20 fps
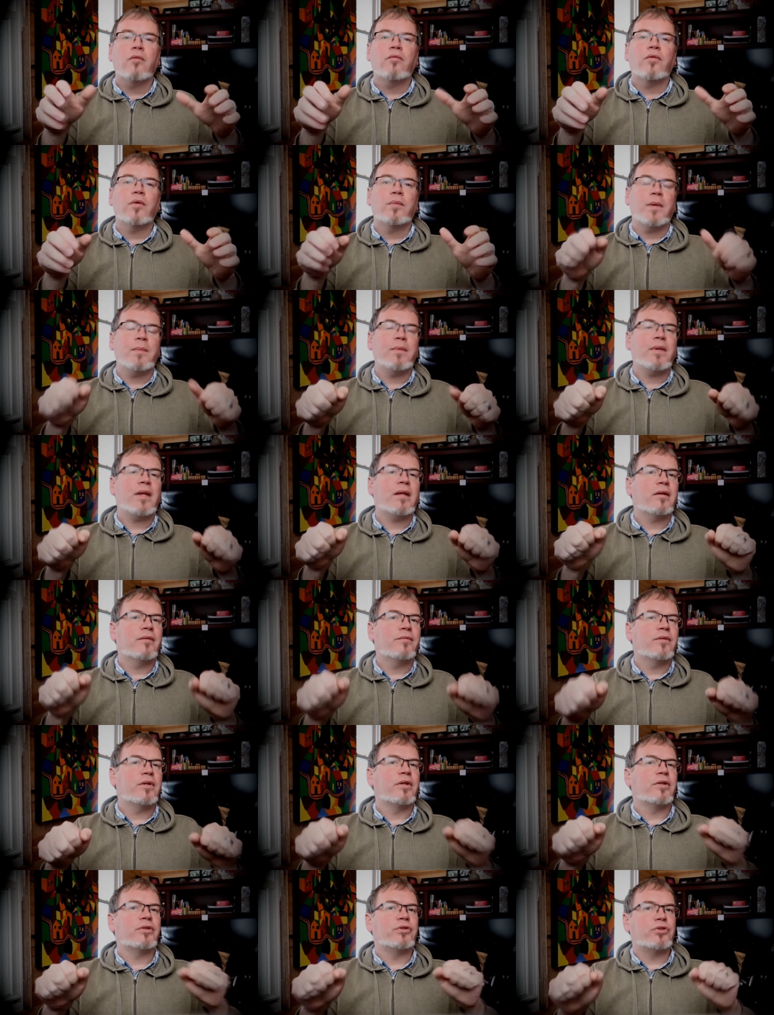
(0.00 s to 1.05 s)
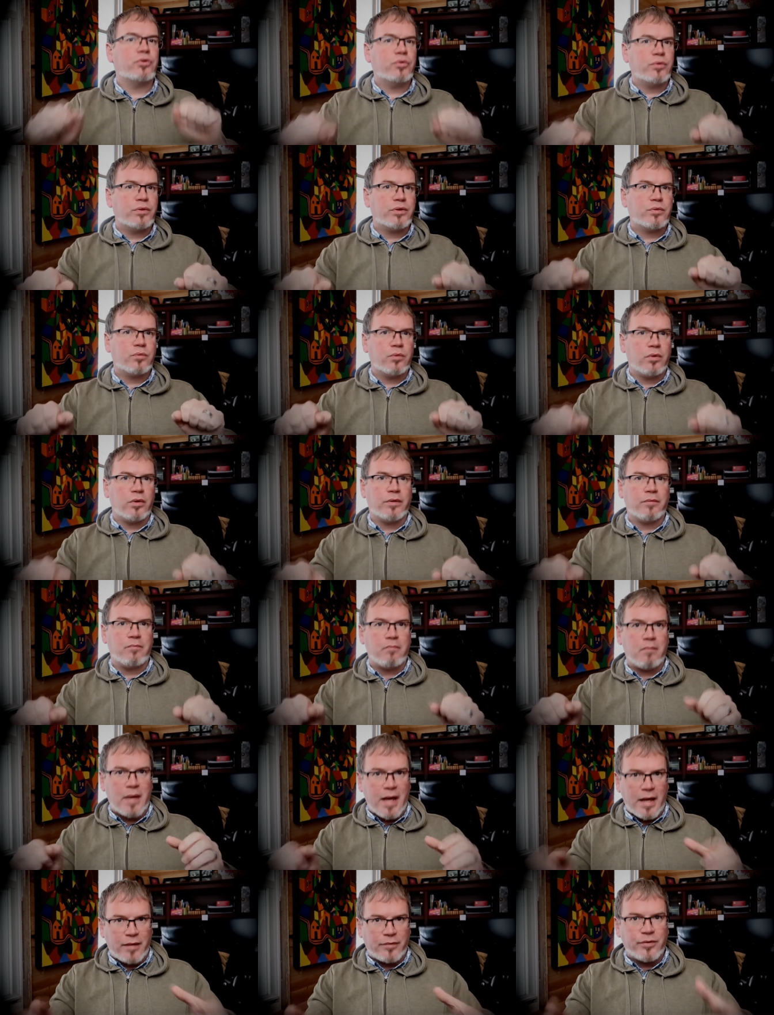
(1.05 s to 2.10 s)
For people that lived in the Jewish world of
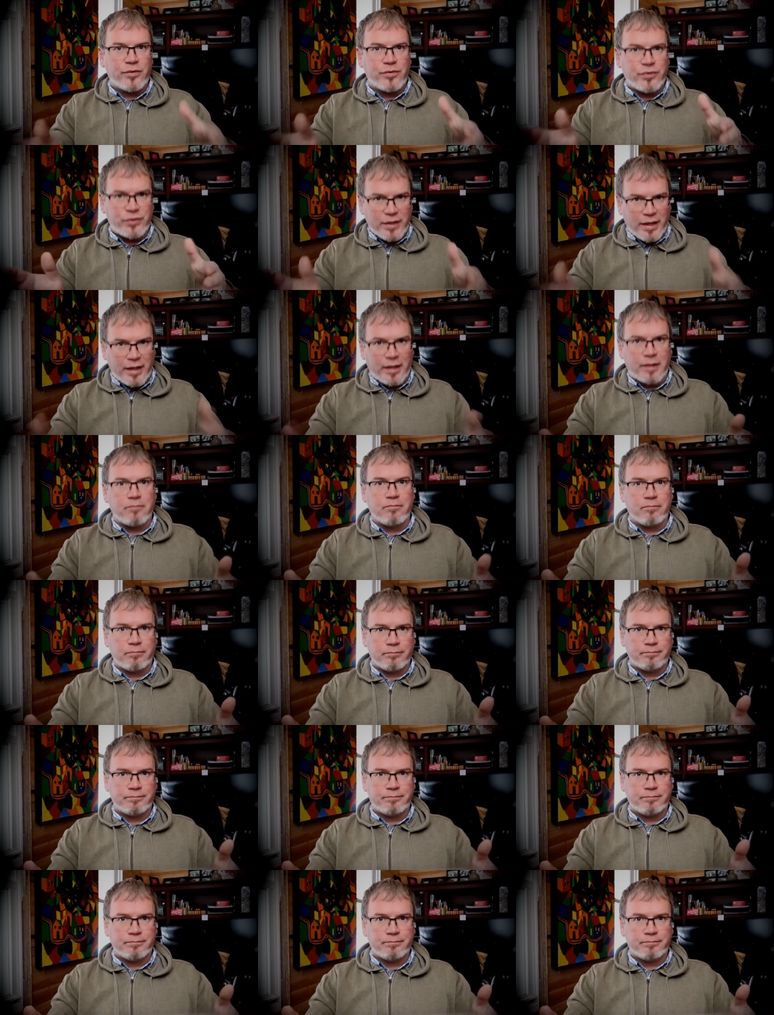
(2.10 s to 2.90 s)
Matthew's time,